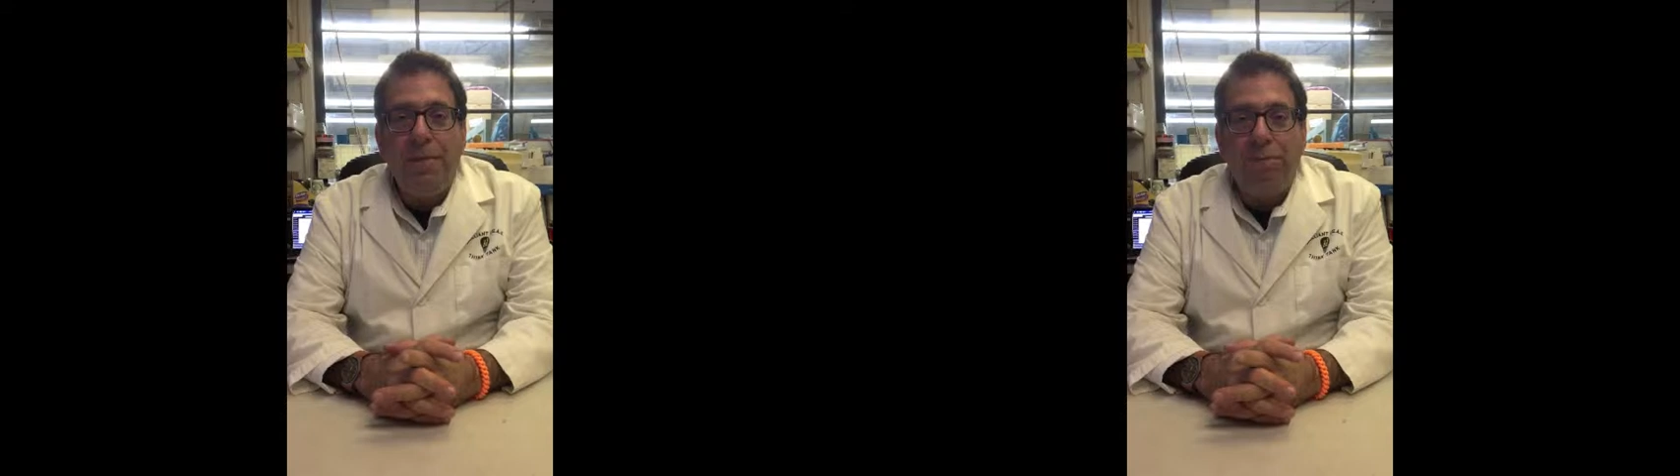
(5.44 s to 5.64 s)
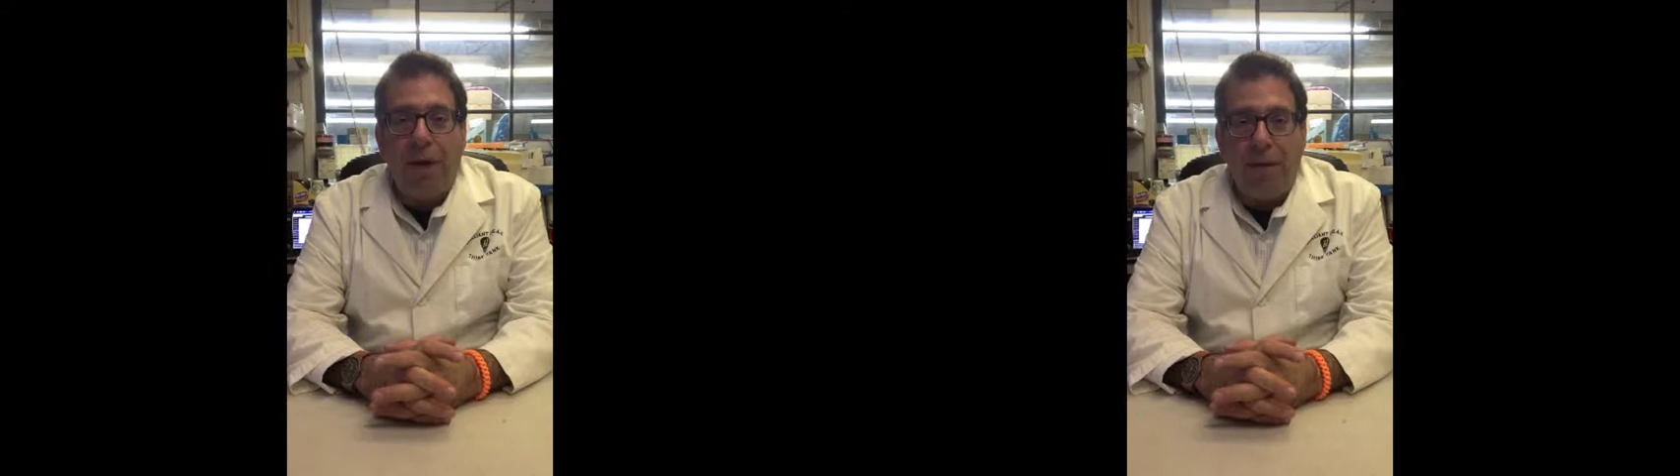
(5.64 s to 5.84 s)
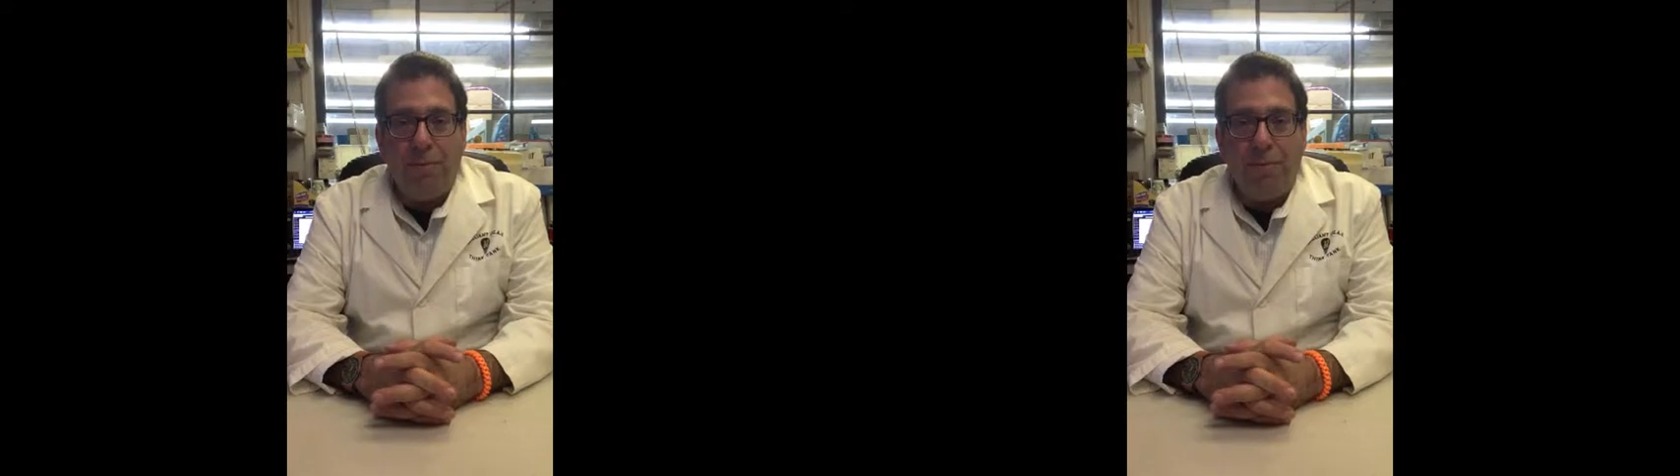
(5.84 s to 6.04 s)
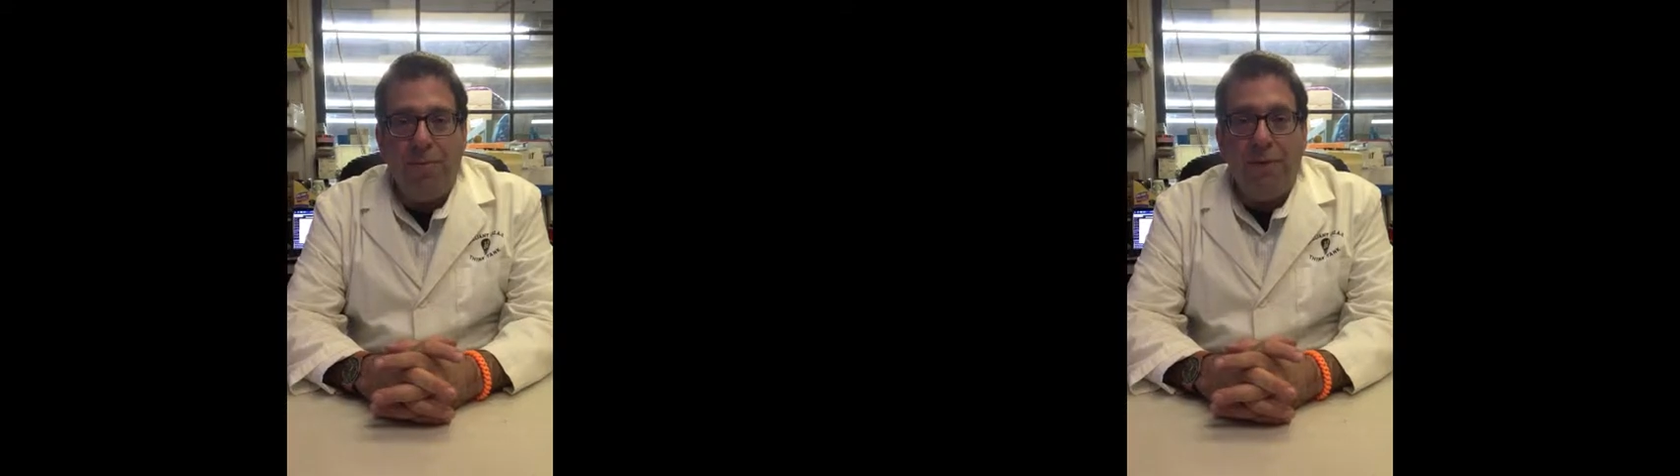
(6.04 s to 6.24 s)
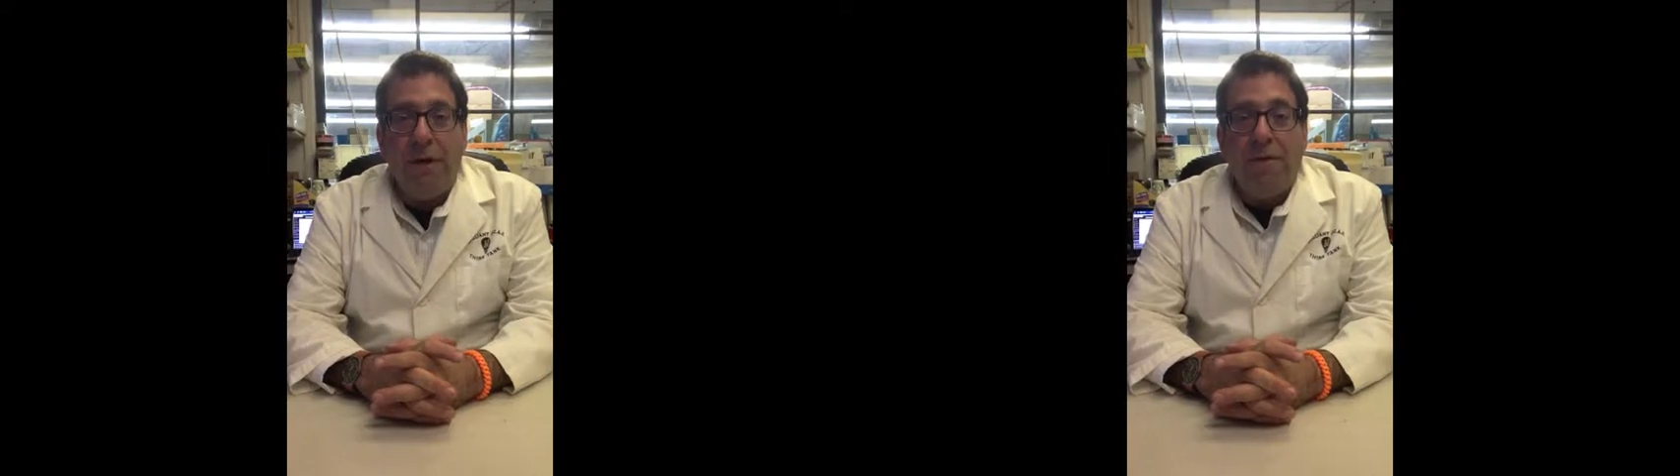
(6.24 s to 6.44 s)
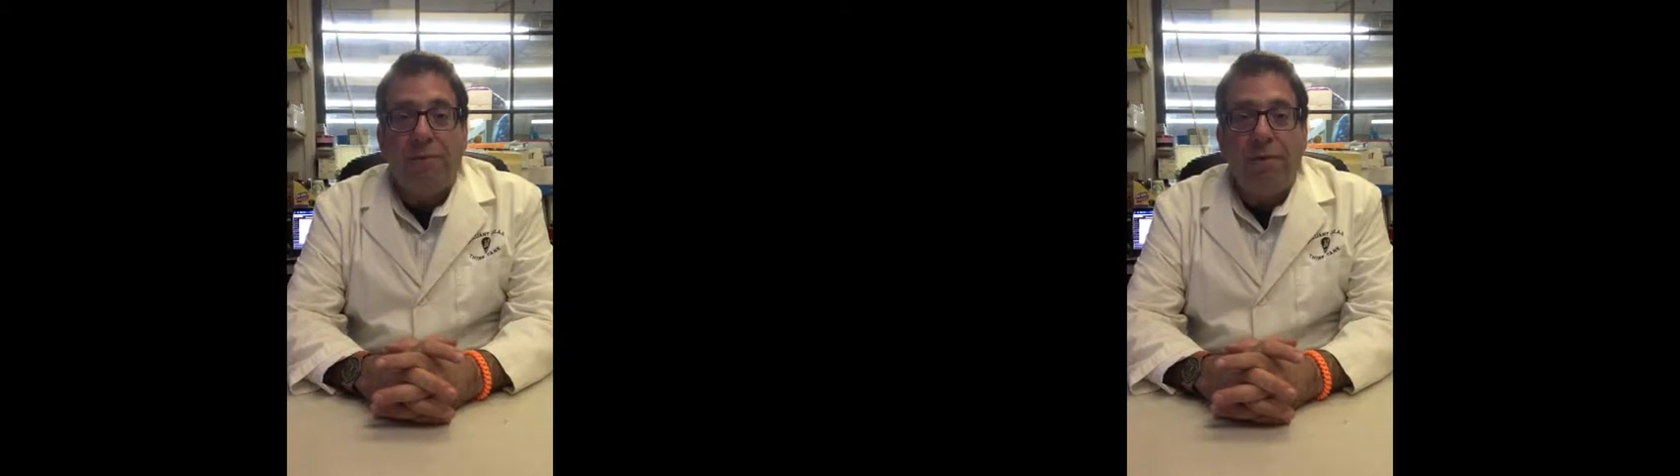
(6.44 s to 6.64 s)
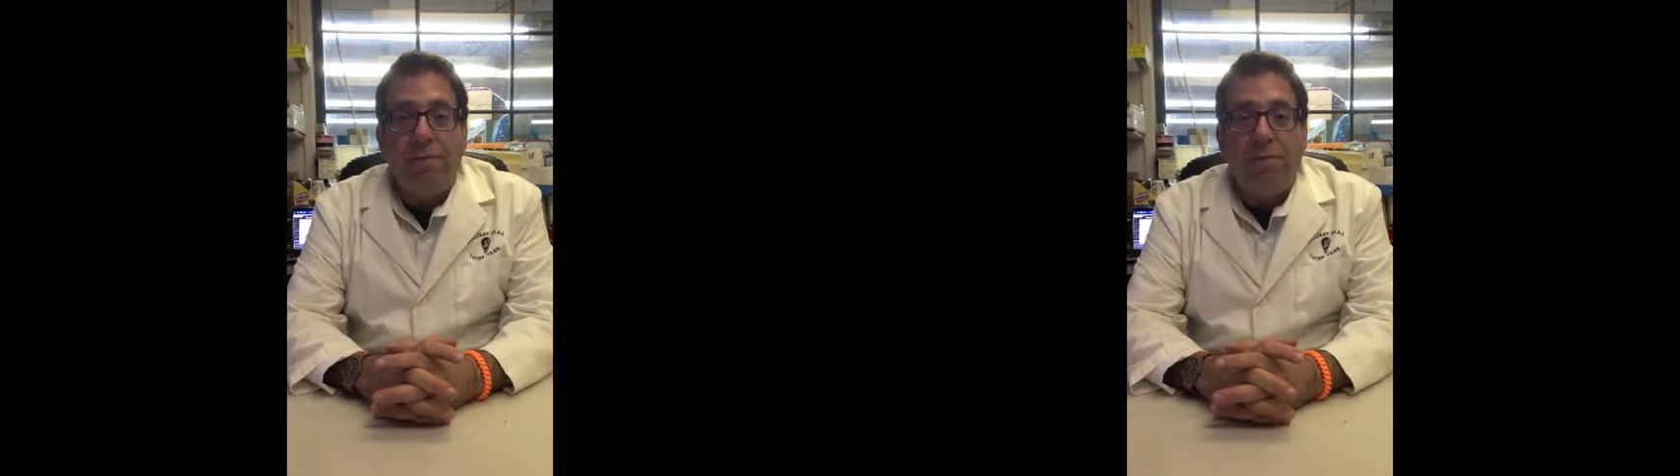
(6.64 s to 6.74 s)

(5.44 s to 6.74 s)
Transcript: Abramov from the